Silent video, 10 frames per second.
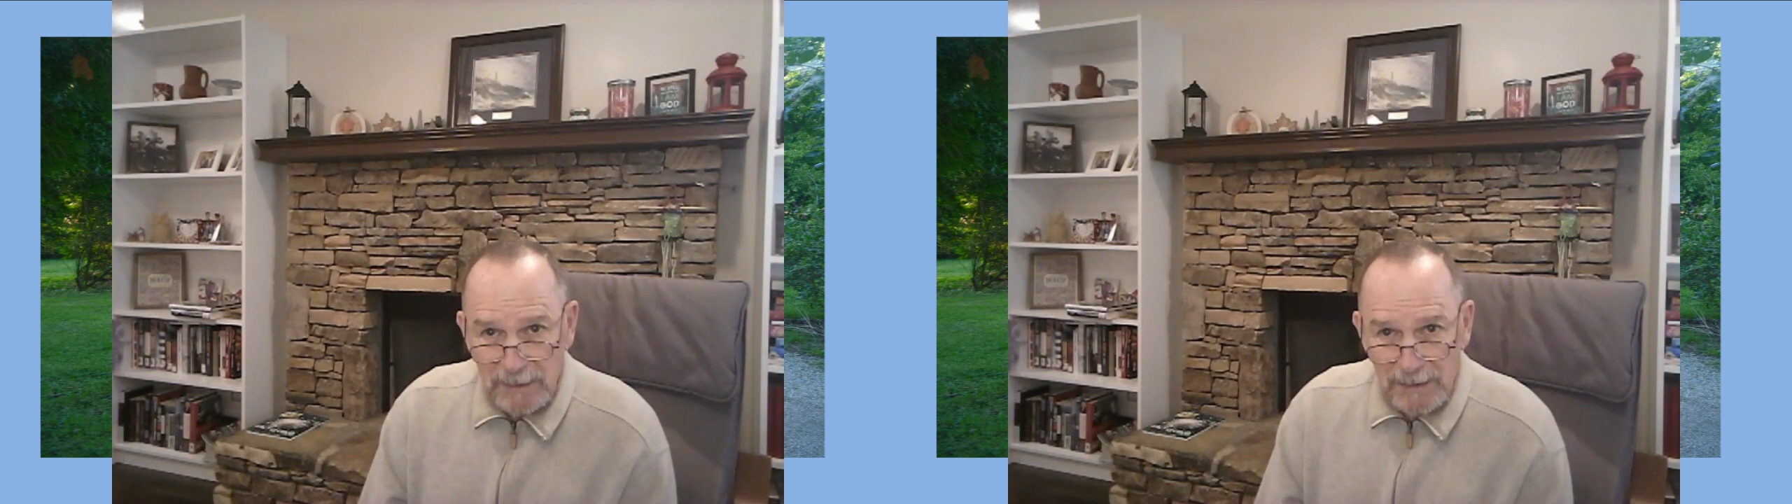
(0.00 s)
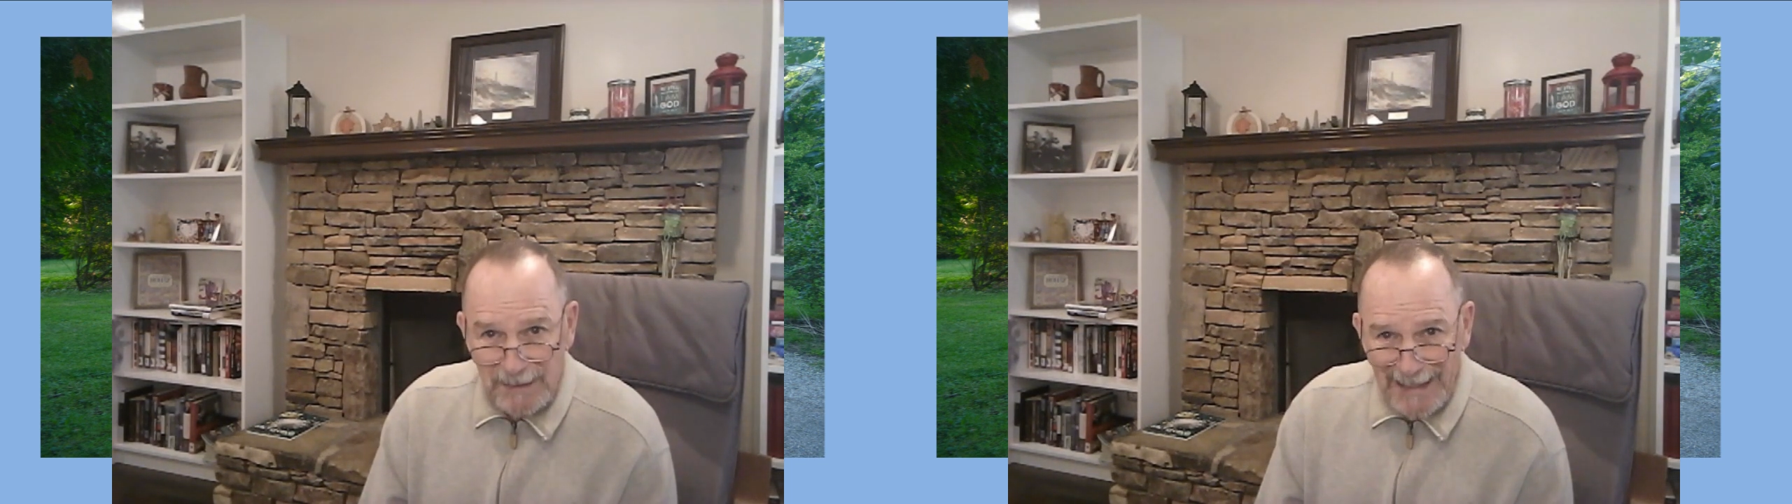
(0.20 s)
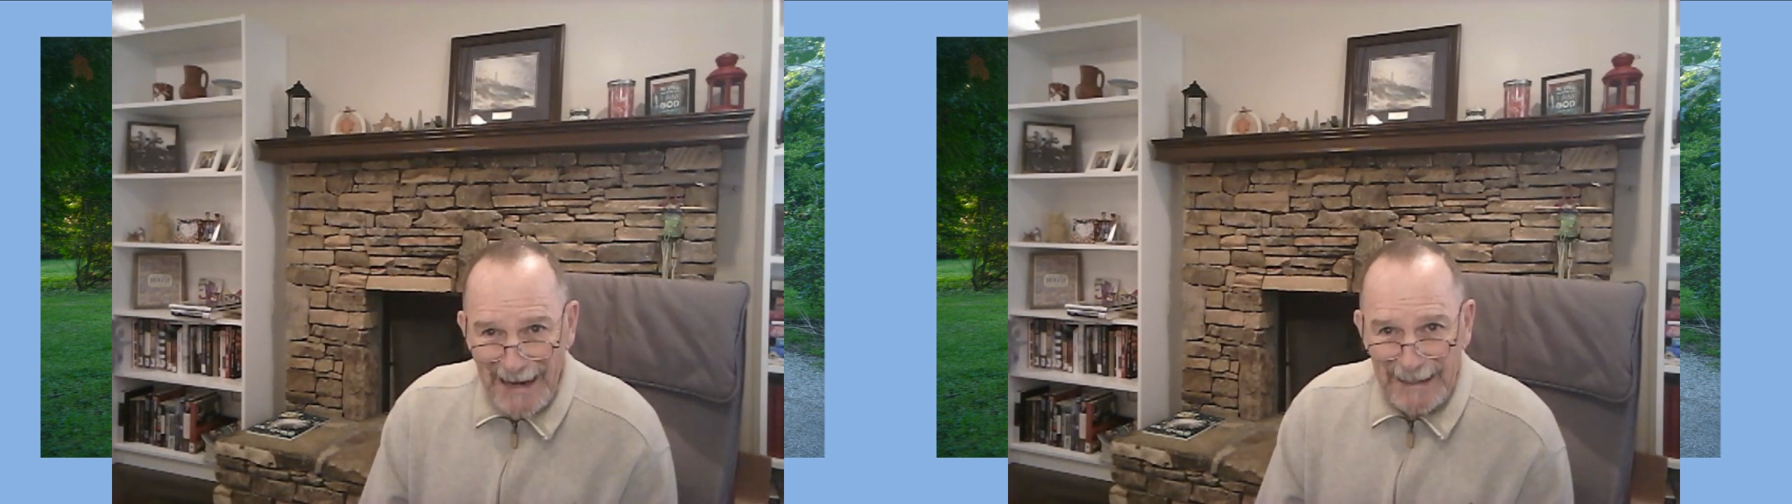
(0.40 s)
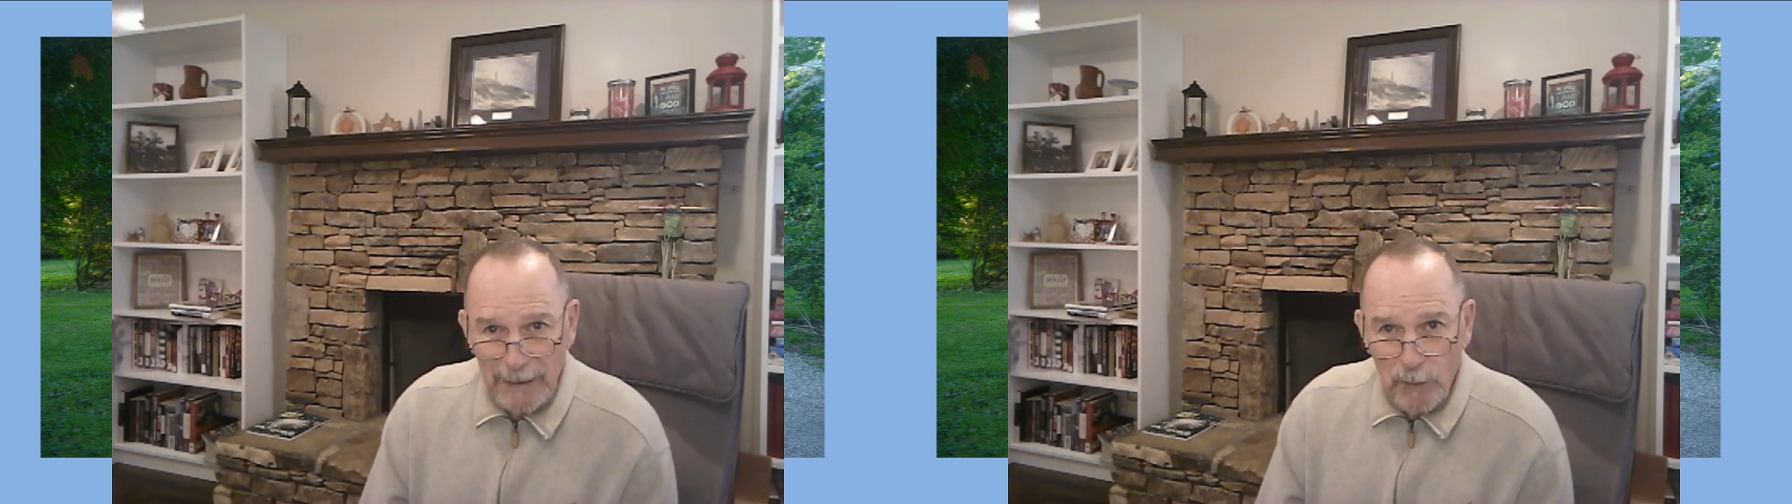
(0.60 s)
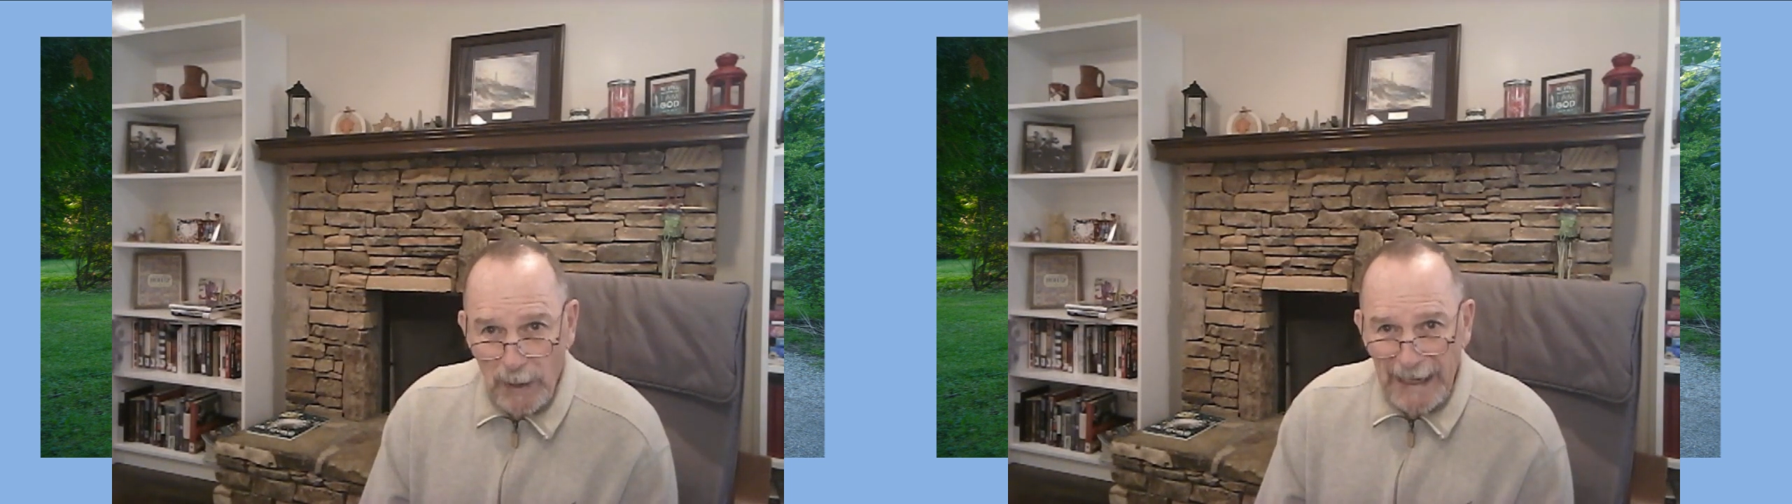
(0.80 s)

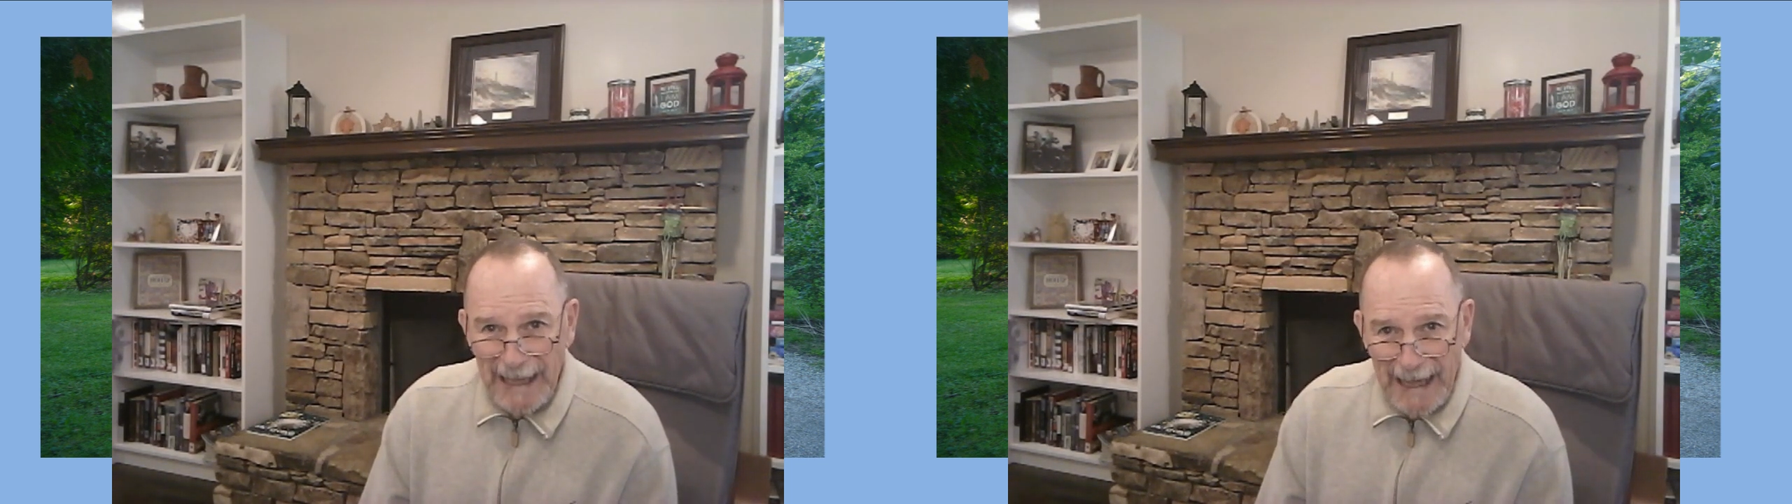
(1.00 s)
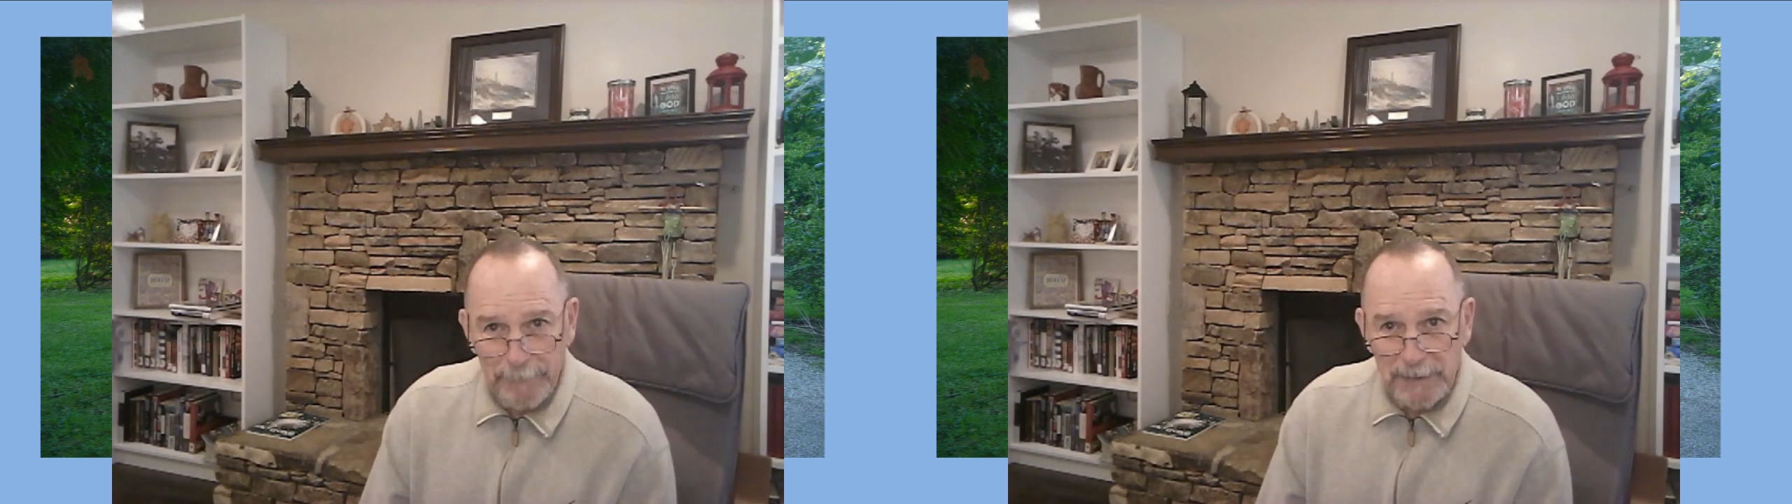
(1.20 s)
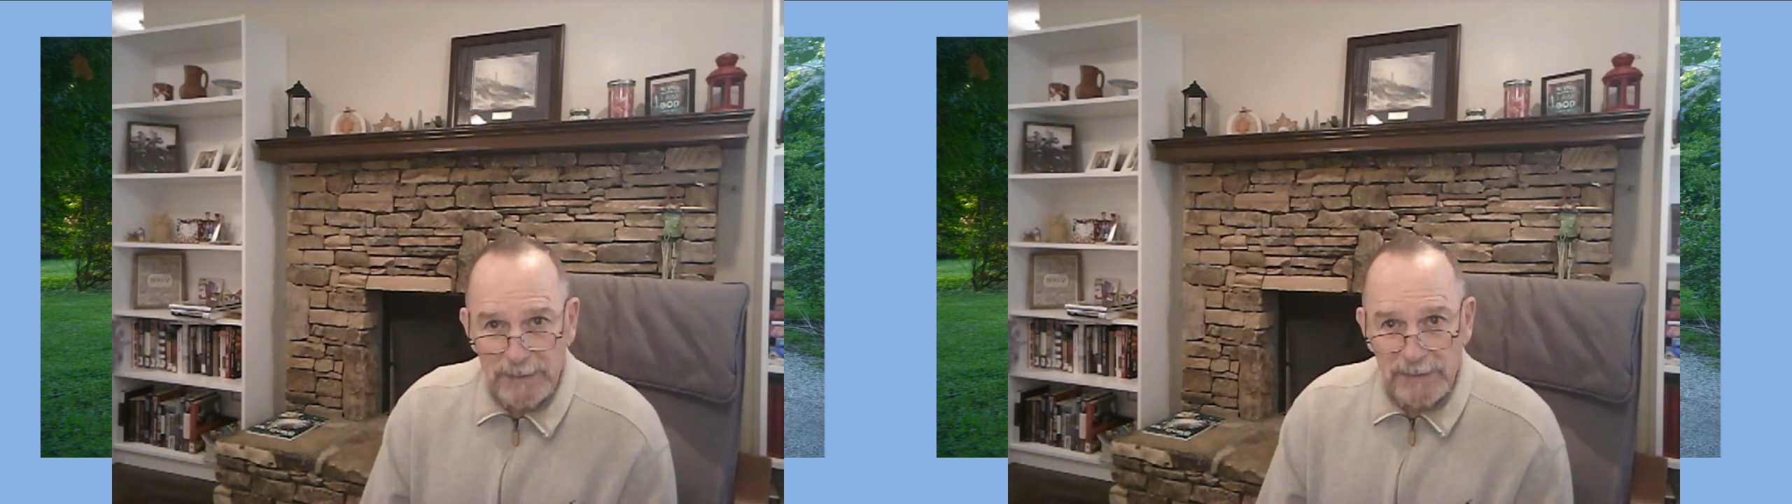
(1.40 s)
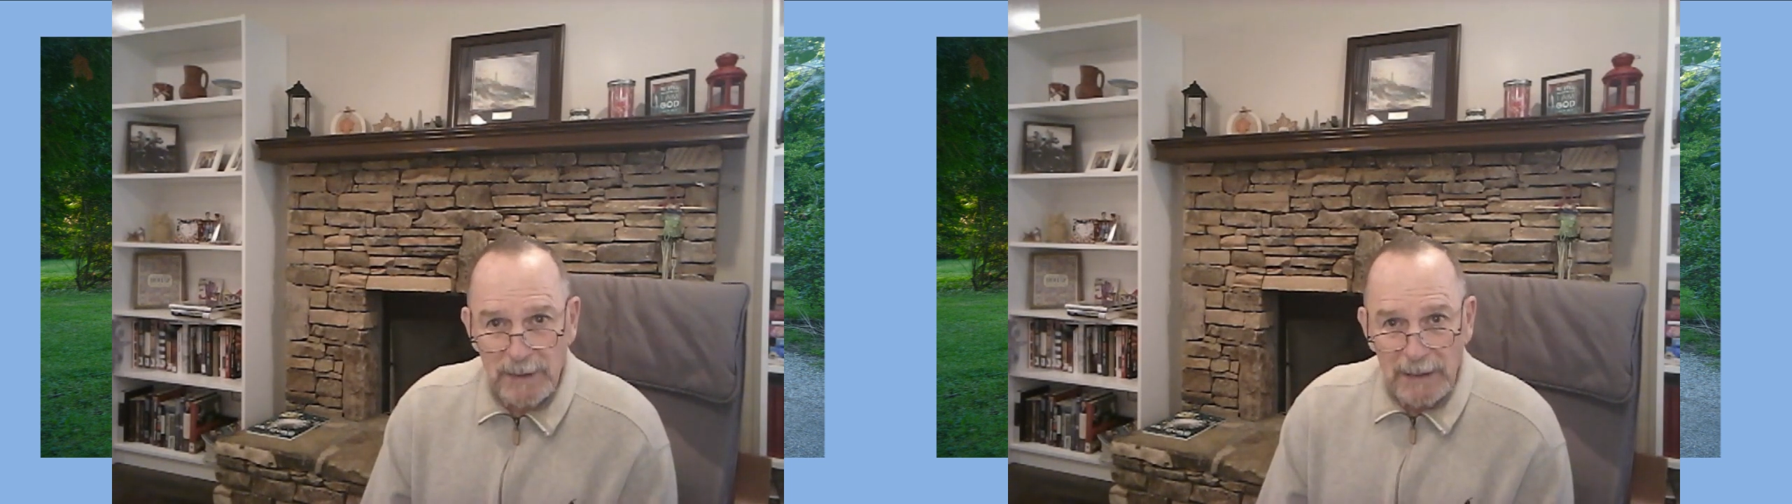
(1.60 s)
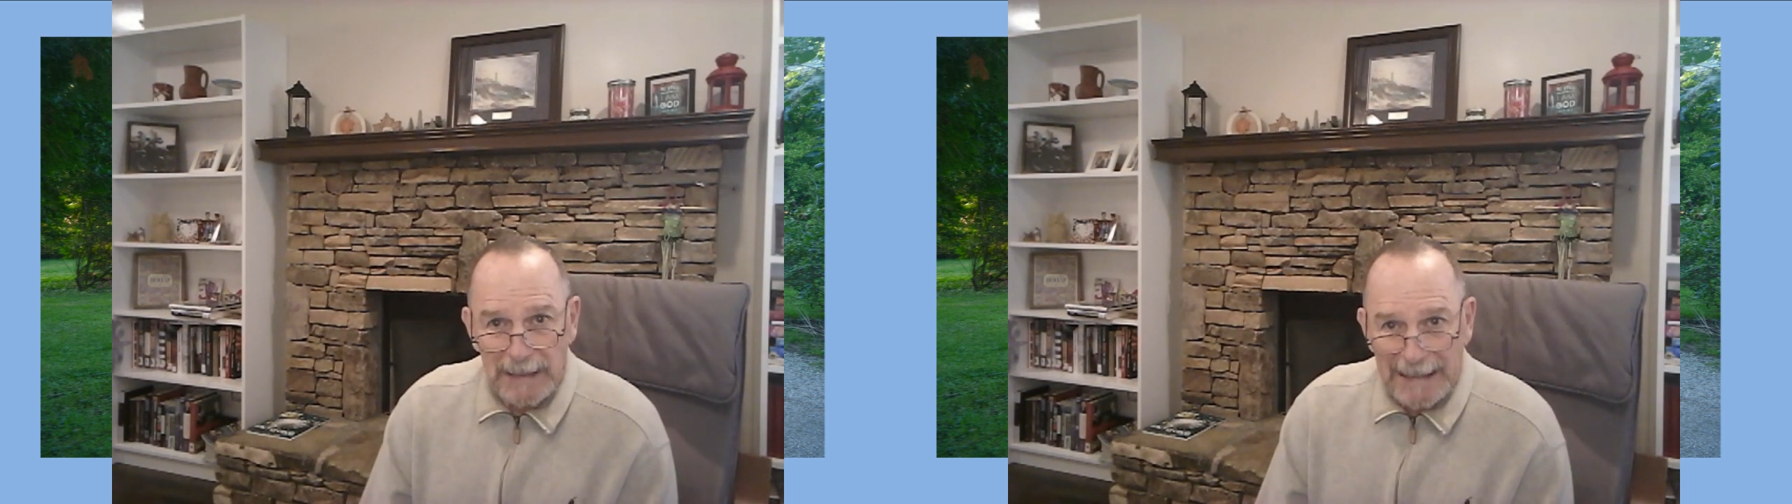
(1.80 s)
deciding what happens